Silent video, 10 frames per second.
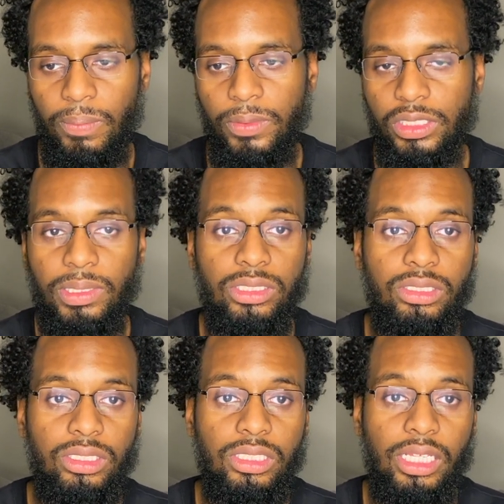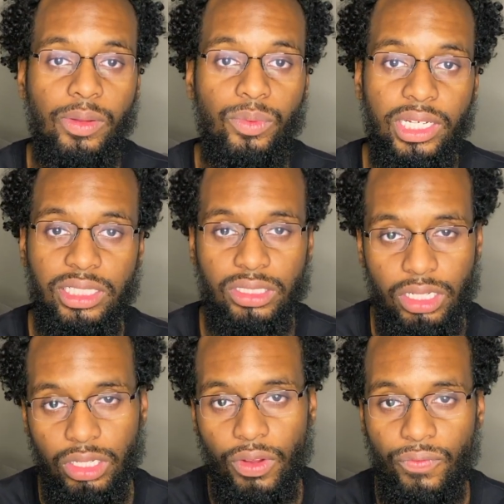Especially when I saw
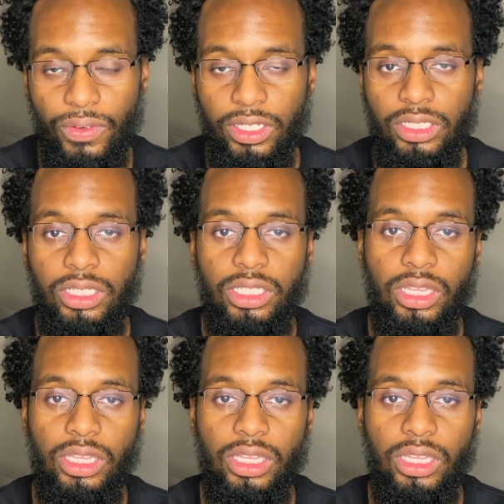it on foot.